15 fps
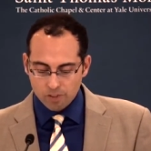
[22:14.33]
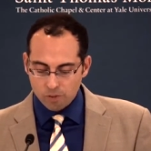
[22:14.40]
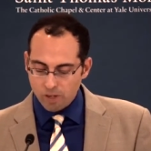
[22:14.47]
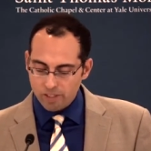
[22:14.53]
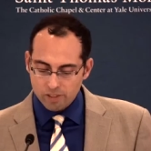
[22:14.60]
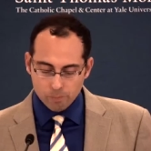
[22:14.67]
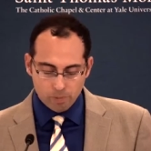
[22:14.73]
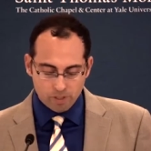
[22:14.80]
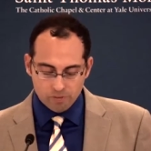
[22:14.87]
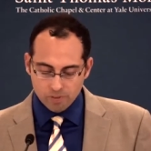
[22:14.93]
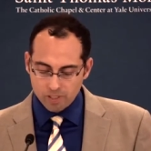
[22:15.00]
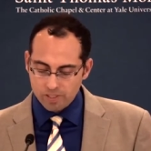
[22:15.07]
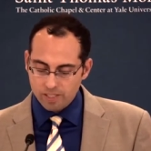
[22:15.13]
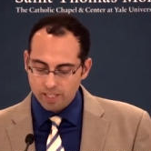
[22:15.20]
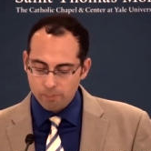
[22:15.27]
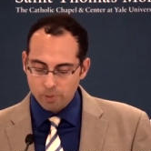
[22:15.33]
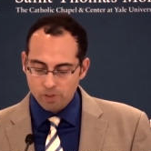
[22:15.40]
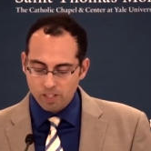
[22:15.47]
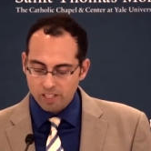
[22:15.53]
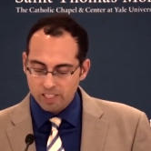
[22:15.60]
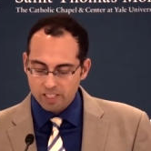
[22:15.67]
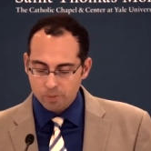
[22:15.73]
Throughout the book, for
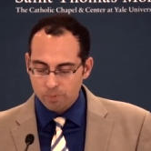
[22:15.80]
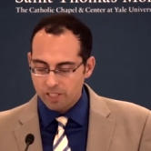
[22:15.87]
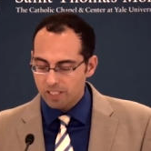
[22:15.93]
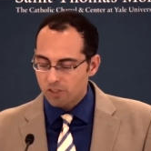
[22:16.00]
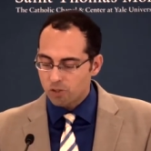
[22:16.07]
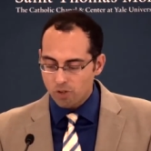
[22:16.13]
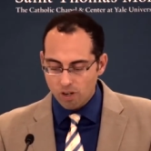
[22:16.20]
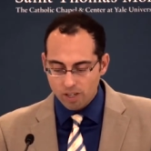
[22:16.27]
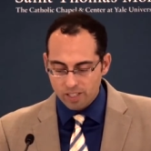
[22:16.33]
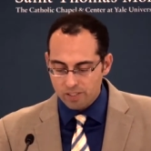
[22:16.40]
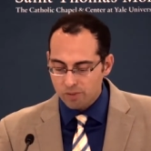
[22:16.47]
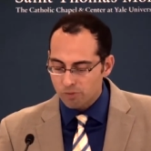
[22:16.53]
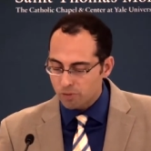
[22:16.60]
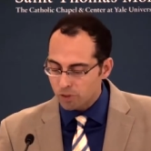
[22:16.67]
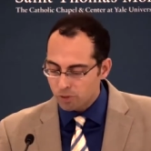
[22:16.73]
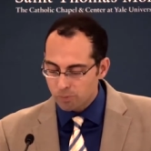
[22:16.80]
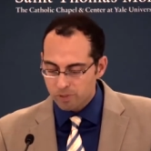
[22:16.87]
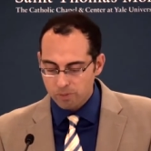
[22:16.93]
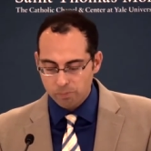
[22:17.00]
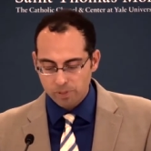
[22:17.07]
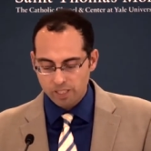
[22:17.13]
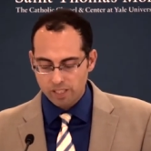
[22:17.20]
example, unexplained drawings of
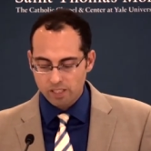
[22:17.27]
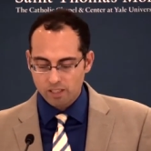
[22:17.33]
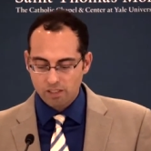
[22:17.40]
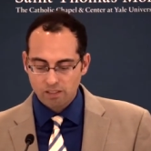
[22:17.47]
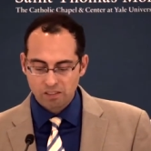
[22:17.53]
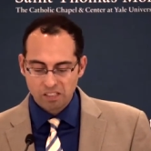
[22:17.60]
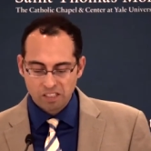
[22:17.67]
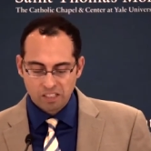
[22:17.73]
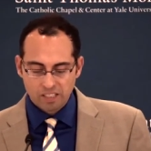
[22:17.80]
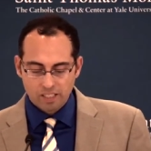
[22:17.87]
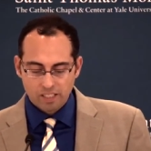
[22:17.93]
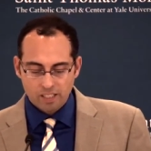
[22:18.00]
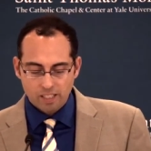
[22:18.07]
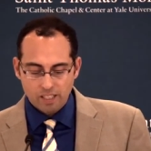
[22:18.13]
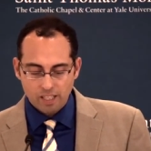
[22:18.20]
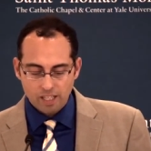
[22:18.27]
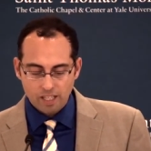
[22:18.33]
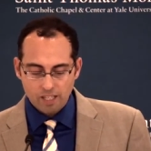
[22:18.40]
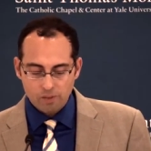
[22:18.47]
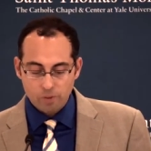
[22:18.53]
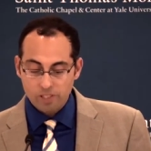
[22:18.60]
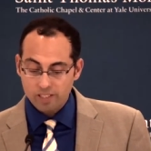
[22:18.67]
rooms appear,
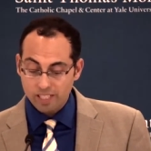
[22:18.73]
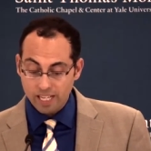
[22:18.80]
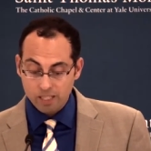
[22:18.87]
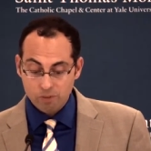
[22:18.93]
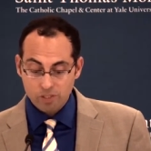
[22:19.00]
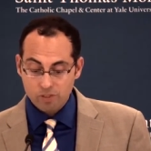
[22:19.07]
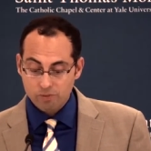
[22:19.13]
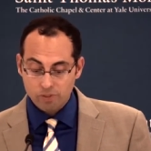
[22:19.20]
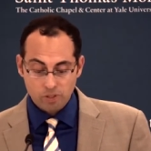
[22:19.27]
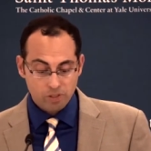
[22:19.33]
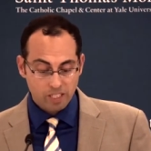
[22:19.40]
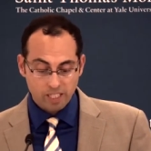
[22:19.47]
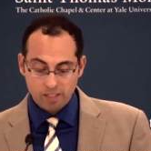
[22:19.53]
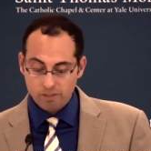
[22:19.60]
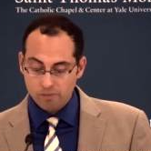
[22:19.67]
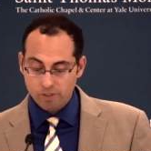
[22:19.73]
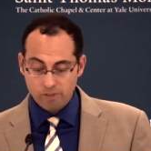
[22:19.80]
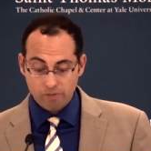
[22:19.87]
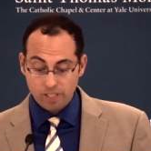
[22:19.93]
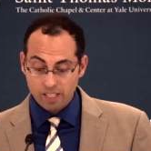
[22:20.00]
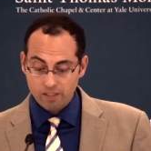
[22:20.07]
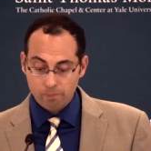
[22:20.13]
uh, with language floating on a
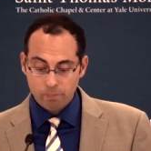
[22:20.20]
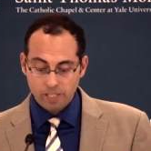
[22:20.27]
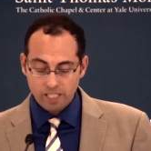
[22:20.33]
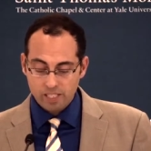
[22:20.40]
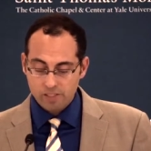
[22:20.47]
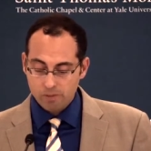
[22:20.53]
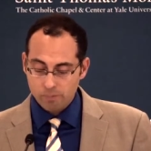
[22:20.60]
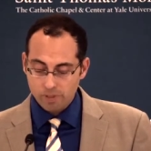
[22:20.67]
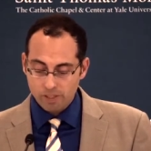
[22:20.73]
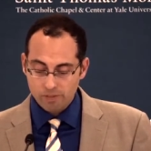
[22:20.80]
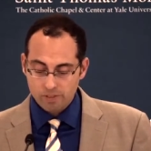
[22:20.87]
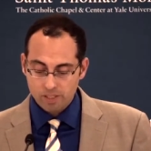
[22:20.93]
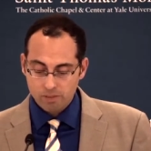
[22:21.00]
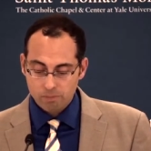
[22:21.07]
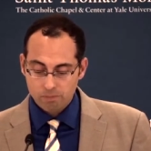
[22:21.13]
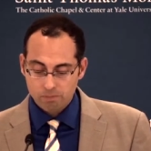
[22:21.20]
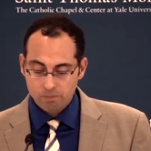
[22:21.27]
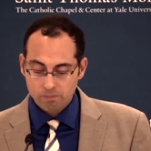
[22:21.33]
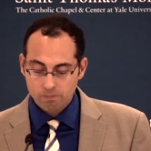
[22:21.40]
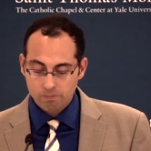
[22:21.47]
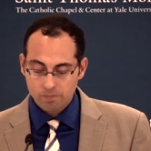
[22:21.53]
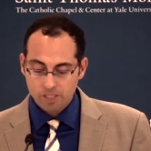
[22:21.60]
vellum page above them.
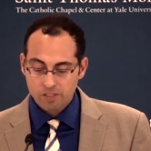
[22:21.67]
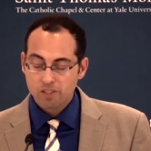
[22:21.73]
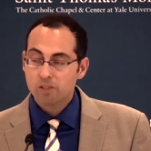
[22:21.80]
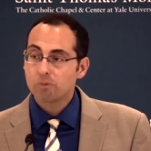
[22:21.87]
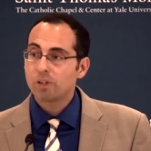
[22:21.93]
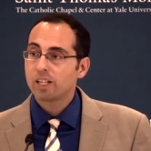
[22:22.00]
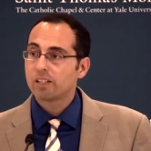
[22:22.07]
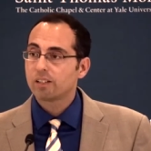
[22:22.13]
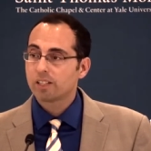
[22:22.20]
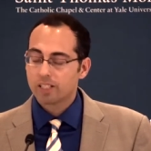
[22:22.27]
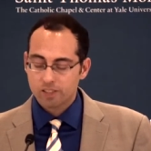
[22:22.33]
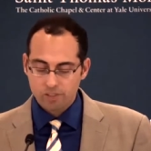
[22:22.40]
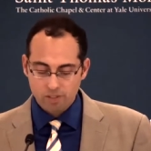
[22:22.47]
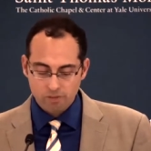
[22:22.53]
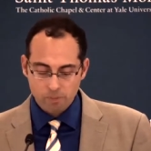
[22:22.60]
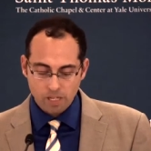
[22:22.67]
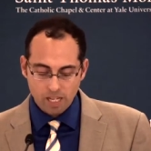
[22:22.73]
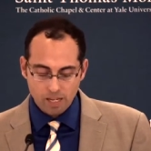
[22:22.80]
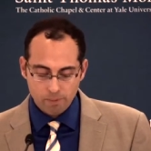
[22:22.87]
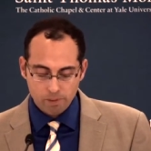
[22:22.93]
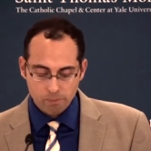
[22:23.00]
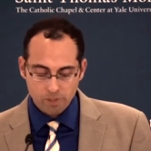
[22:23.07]
These are the renderings of
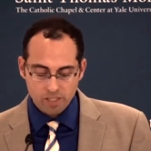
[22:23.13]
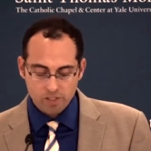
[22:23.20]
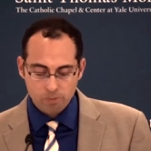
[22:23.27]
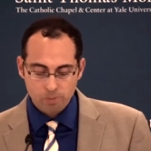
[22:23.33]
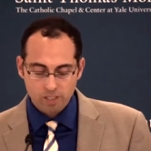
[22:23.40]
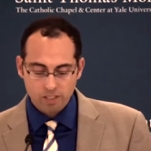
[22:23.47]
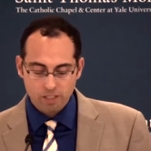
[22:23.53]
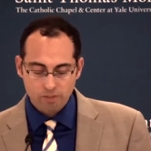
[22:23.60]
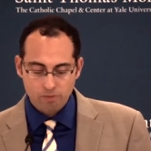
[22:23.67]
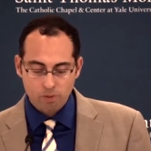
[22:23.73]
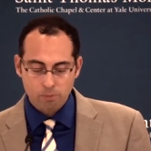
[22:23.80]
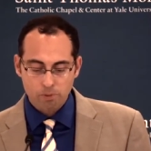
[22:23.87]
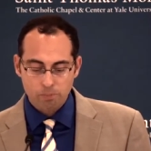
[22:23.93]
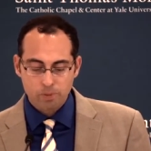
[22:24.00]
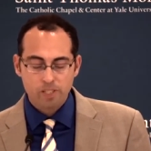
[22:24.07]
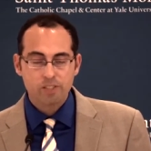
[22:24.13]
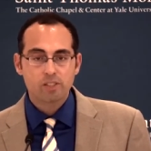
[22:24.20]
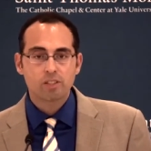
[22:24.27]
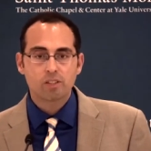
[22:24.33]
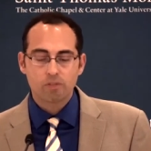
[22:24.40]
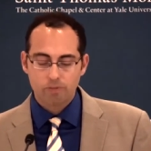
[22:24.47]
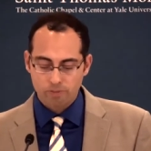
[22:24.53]
Mohammed Bashmila, a former
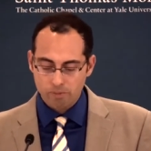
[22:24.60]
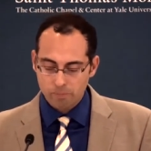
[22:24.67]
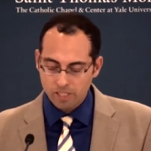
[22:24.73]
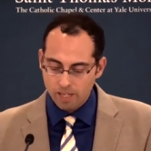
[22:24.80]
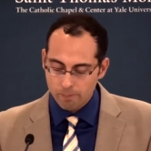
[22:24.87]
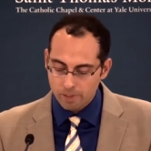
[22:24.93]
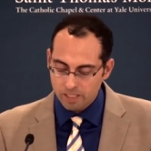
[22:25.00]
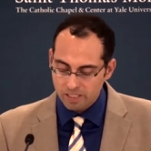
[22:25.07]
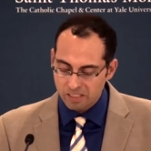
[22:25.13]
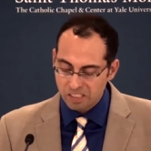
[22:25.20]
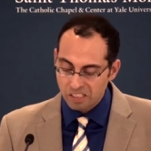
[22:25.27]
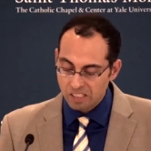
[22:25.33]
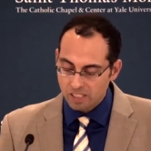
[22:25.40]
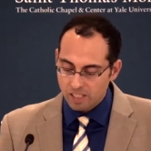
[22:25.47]
prisoner from Yemen,